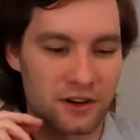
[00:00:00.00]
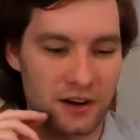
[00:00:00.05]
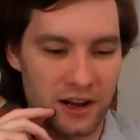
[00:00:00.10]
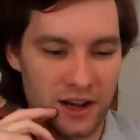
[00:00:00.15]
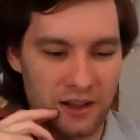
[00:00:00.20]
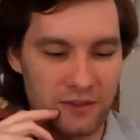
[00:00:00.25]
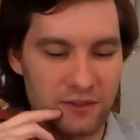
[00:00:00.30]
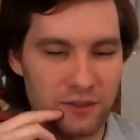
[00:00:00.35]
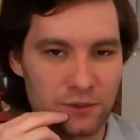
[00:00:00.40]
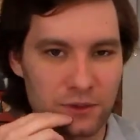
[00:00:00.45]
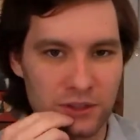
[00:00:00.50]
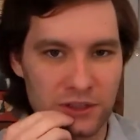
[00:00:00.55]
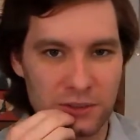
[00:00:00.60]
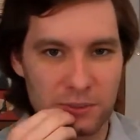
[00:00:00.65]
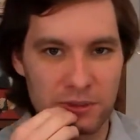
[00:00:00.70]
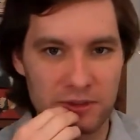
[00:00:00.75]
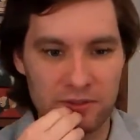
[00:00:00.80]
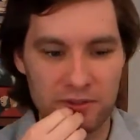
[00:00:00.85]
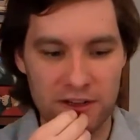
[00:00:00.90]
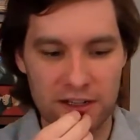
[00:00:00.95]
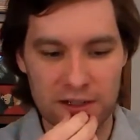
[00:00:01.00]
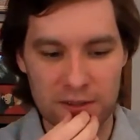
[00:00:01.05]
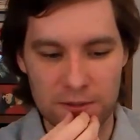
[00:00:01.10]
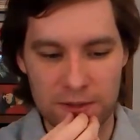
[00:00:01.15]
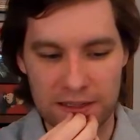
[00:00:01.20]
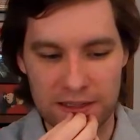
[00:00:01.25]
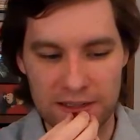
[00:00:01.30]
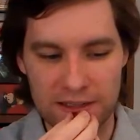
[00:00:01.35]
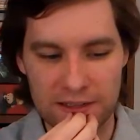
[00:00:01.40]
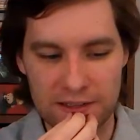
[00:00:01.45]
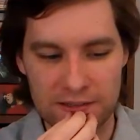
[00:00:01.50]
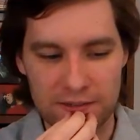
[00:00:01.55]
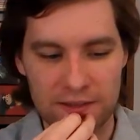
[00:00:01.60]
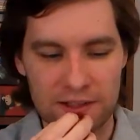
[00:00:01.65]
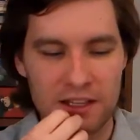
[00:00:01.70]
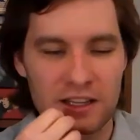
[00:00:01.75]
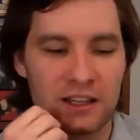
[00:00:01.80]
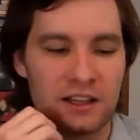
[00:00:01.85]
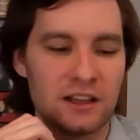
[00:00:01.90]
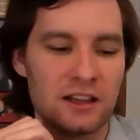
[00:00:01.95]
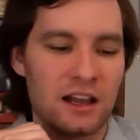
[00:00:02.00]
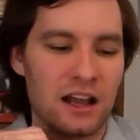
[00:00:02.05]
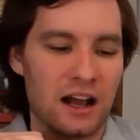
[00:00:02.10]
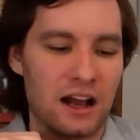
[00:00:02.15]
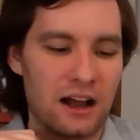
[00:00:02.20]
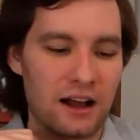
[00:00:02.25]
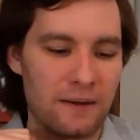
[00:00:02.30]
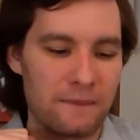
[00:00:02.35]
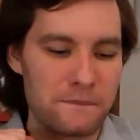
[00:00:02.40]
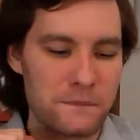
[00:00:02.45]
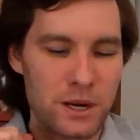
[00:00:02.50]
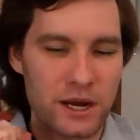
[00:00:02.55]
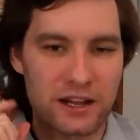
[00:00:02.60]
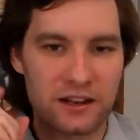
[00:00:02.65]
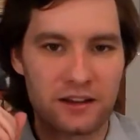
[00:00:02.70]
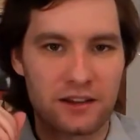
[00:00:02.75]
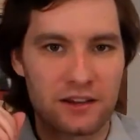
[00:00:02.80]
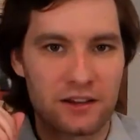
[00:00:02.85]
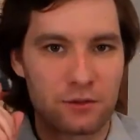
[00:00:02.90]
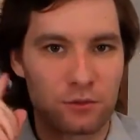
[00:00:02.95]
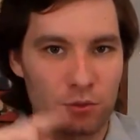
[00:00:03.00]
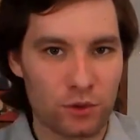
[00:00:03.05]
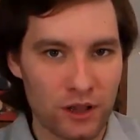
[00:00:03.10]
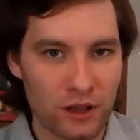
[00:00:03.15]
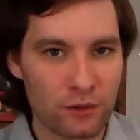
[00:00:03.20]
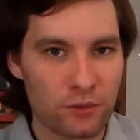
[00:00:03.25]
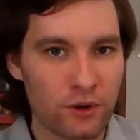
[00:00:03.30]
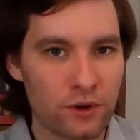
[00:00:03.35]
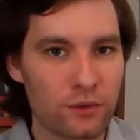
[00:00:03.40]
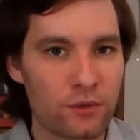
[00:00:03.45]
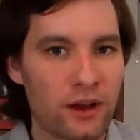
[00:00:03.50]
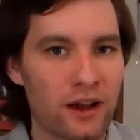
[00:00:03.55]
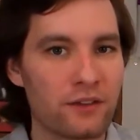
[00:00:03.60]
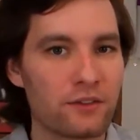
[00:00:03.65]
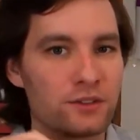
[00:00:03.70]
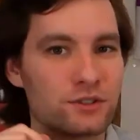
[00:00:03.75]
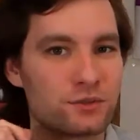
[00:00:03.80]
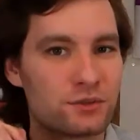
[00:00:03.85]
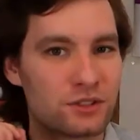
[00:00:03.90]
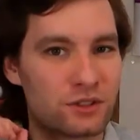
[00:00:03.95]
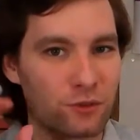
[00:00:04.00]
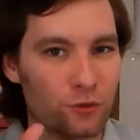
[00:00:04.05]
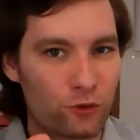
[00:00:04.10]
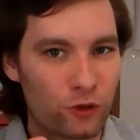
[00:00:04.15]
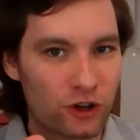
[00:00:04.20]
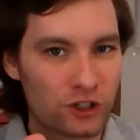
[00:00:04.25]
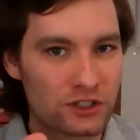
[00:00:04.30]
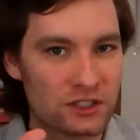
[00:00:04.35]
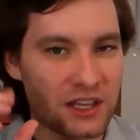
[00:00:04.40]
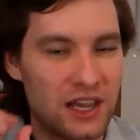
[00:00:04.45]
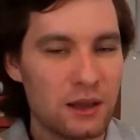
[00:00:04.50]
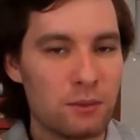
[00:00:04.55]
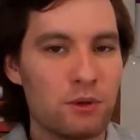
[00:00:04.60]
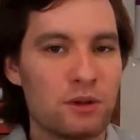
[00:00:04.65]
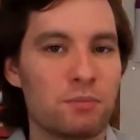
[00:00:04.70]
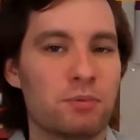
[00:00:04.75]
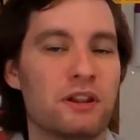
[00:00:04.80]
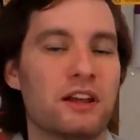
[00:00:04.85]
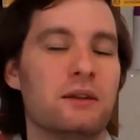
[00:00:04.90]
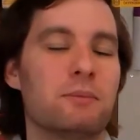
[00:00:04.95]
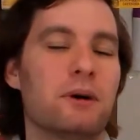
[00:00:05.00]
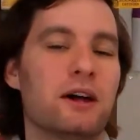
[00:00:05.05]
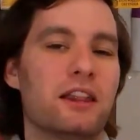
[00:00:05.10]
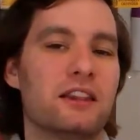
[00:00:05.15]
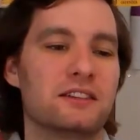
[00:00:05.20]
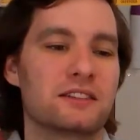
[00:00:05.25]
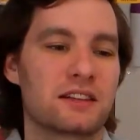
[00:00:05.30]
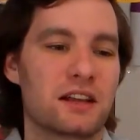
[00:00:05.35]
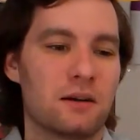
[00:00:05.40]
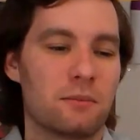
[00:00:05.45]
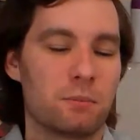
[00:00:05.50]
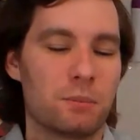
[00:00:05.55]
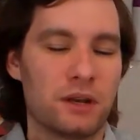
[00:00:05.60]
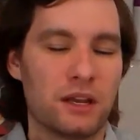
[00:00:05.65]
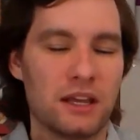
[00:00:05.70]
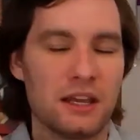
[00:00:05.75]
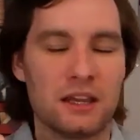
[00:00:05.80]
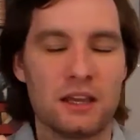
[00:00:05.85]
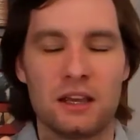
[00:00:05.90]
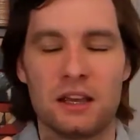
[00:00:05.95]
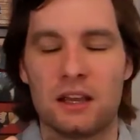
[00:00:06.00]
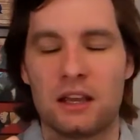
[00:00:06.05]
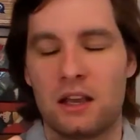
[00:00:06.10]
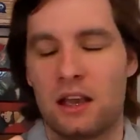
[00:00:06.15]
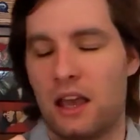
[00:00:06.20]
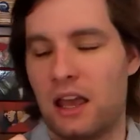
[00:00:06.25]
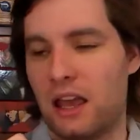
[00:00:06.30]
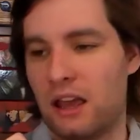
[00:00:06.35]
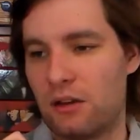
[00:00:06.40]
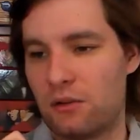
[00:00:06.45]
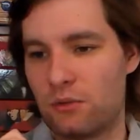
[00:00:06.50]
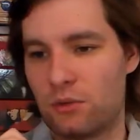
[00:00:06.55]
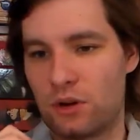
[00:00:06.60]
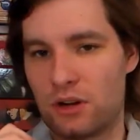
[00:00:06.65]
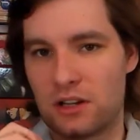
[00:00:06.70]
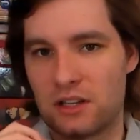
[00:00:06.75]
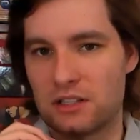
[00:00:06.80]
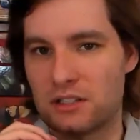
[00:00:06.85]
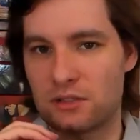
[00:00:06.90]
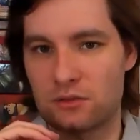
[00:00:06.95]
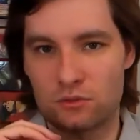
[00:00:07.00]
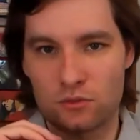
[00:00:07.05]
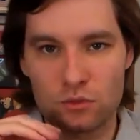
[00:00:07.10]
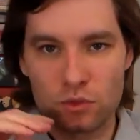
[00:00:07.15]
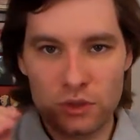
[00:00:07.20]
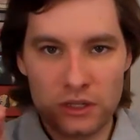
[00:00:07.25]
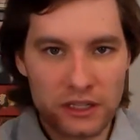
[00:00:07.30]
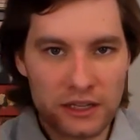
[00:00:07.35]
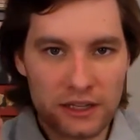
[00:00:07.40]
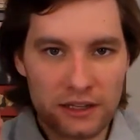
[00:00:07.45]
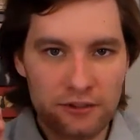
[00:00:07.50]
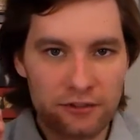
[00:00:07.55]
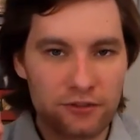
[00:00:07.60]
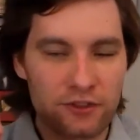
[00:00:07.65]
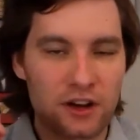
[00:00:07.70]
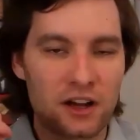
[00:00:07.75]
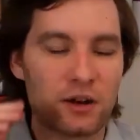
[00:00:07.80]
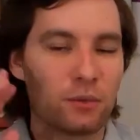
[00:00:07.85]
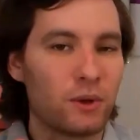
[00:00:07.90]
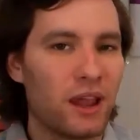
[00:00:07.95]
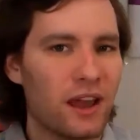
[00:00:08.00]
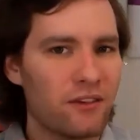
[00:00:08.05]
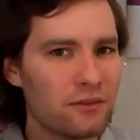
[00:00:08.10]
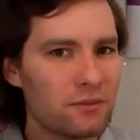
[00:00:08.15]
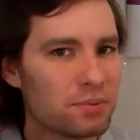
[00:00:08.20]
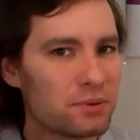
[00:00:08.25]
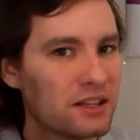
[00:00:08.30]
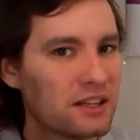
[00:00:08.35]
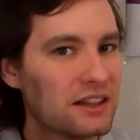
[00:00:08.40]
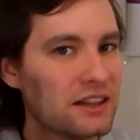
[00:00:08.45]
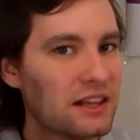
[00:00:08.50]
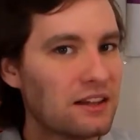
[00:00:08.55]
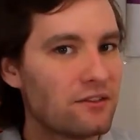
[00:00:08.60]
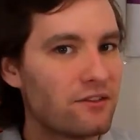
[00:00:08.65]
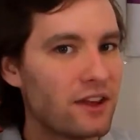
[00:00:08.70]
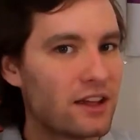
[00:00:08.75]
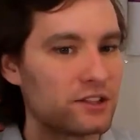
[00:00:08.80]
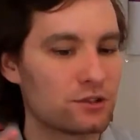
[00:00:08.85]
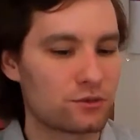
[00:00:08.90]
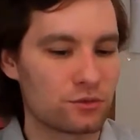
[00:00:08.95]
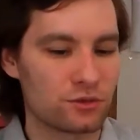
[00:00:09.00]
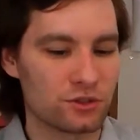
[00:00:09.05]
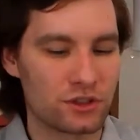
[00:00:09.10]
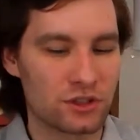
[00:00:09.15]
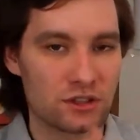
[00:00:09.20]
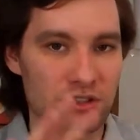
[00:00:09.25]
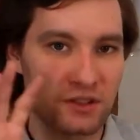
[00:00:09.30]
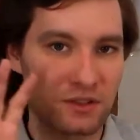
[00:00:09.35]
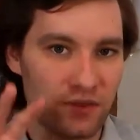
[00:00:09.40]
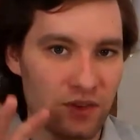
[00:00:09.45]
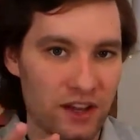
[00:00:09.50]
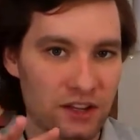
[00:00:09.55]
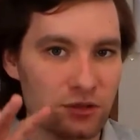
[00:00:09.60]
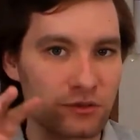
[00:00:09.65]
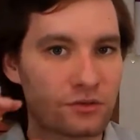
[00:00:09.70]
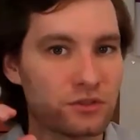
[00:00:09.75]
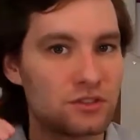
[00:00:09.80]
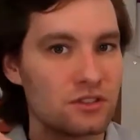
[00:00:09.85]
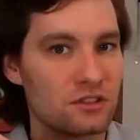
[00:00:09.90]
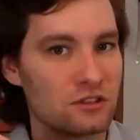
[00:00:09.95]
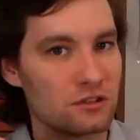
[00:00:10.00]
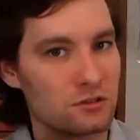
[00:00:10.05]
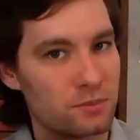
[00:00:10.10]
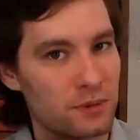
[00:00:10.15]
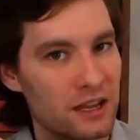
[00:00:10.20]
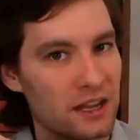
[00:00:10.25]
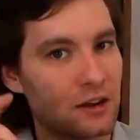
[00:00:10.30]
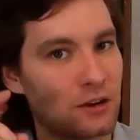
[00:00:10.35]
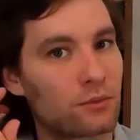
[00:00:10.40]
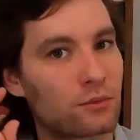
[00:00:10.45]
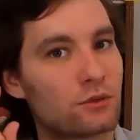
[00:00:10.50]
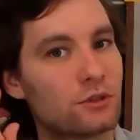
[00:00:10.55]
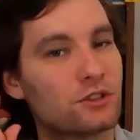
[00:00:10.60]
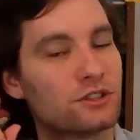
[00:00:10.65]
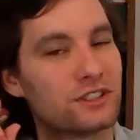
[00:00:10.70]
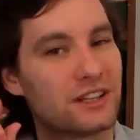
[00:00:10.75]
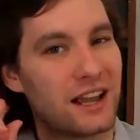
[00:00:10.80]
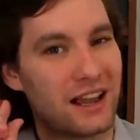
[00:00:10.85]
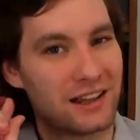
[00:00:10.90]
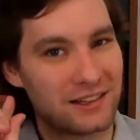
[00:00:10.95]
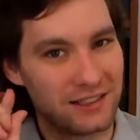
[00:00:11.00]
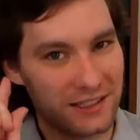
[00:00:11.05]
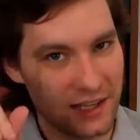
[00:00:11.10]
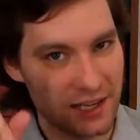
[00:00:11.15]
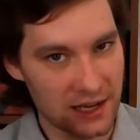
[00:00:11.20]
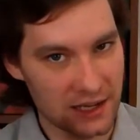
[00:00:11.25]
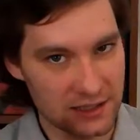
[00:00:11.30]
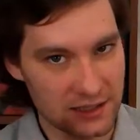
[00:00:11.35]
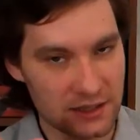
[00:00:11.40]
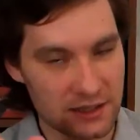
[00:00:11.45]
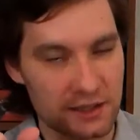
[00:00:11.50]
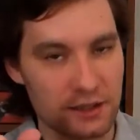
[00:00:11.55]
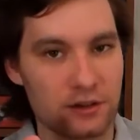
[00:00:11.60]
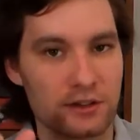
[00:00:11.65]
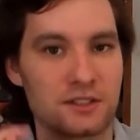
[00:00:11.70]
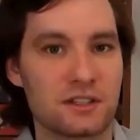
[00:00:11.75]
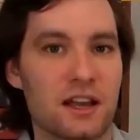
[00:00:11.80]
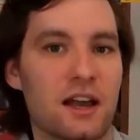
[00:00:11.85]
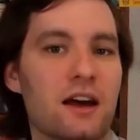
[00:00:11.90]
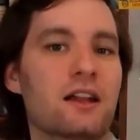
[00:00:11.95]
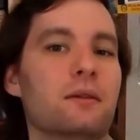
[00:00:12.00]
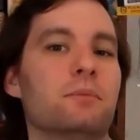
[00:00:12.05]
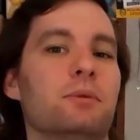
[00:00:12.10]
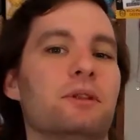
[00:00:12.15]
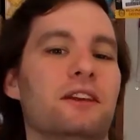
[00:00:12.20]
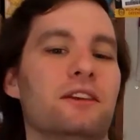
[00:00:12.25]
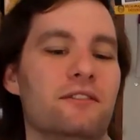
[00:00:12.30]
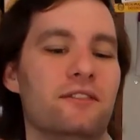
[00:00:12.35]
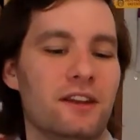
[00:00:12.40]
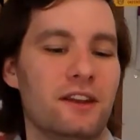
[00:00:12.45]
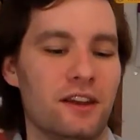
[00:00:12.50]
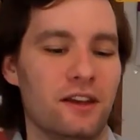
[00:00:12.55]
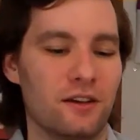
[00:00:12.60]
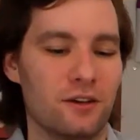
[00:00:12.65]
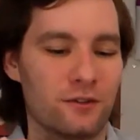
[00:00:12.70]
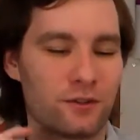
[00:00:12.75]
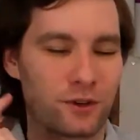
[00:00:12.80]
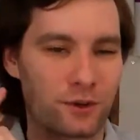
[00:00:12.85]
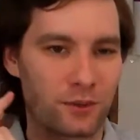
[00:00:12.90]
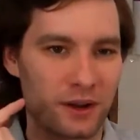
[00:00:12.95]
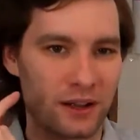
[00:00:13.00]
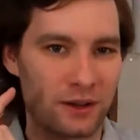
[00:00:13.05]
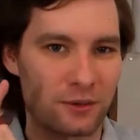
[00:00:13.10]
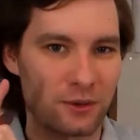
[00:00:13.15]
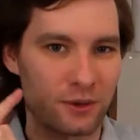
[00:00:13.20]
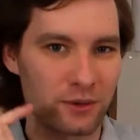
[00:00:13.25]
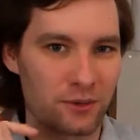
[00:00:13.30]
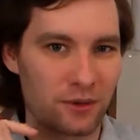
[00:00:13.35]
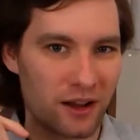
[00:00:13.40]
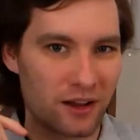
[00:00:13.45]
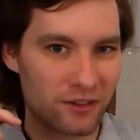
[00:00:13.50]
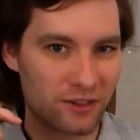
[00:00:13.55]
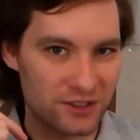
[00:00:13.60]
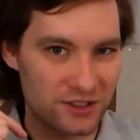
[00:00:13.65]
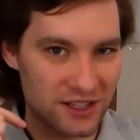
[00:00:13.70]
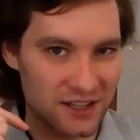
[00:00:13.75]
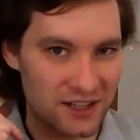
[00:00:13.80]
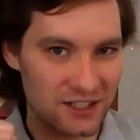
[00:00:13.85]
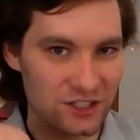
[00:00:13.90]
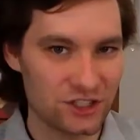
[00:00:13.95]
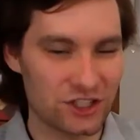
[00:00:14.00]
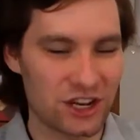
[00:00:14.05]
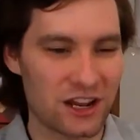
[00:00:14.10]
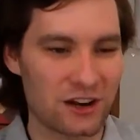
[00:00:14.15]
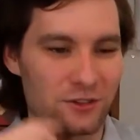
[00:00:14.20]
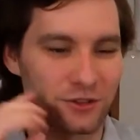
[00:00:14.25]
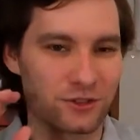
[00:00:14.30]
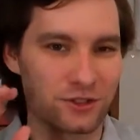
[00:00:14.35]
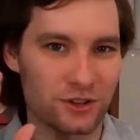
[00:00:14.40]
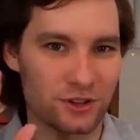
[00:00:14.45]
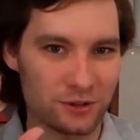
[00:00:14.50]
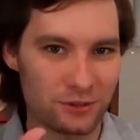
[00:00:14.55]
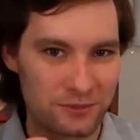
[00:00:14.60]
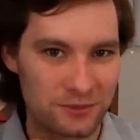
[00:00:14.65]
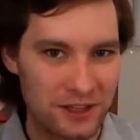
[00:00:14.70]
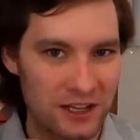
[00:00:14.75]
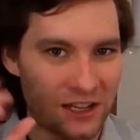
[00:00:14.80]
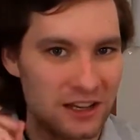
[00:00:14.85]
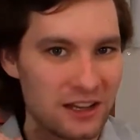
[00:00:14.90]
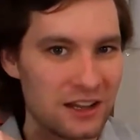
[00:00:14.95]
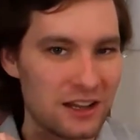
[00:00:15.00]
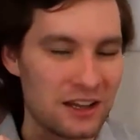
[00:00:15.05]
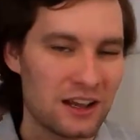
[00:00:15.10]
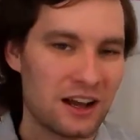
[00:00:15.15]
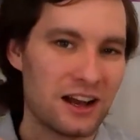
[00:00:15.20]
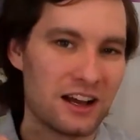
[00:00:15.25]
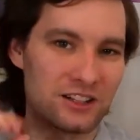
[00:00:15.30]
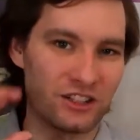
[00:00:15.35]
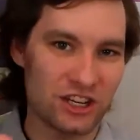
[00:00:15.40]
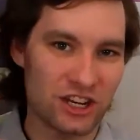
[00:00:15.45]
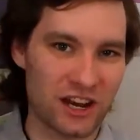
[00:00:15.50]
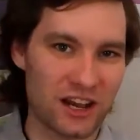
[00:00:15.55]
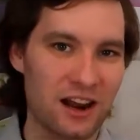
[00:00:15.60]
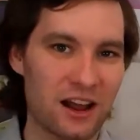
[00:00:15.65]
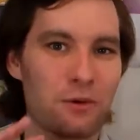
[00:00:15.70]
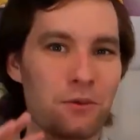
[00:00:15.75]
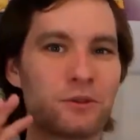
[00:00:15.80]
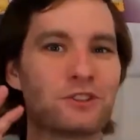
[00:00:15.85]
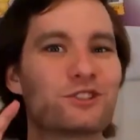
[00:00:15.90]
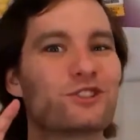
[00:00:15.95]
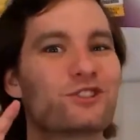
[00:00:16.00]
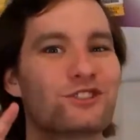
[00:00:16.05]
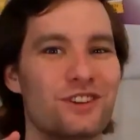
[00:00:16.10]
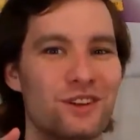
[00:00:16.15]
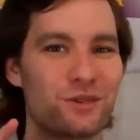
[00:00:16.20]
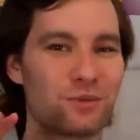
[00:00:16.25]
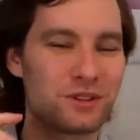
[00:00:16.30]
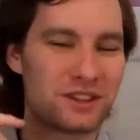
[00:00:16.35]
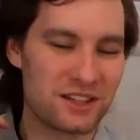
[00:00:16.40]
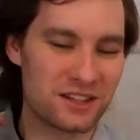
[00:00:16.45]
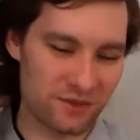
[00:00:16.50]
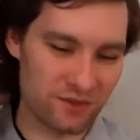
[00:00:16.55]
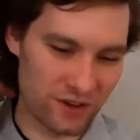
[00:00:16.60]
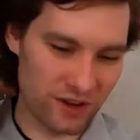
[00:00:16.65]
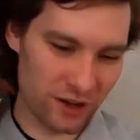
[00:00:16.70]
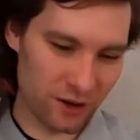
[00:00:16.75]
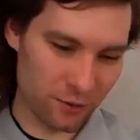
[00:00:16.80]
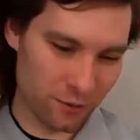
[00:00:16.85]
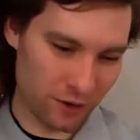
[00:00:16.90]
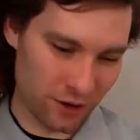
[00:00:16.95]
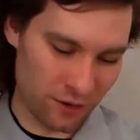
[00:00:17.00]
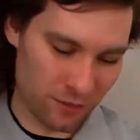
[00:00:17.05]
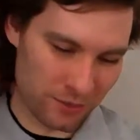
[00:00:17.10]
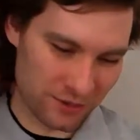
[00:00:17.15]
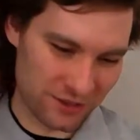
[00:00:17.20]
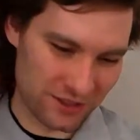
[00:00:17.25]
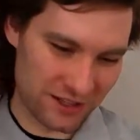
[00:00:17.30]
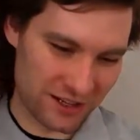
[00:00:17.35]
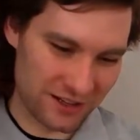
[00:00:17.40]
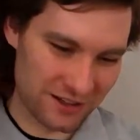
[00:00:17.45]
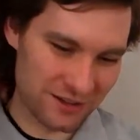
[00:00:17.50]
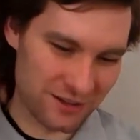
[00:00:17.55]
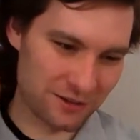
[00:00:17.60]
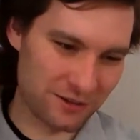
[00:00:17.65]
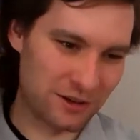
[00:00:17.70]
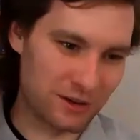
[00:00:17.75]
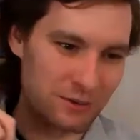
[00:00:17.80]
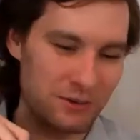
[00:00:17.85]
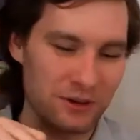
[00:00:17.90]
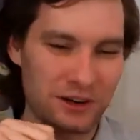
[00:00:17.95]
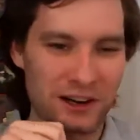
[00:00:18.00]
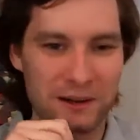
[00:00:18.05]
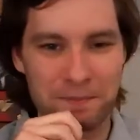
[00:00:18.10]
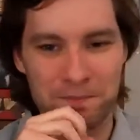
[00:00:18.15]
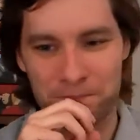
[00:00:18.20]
I haven't really been following it, but Railroad Rivals was the first game we played by this company. It was really fun. We haven't played the advanced rules. There's advanced rules and there's beginner rules, and yes, there is a how to play video for Railroad Rivals on this channel, so check it out once you're done with this video. We're almost done, so don't worry.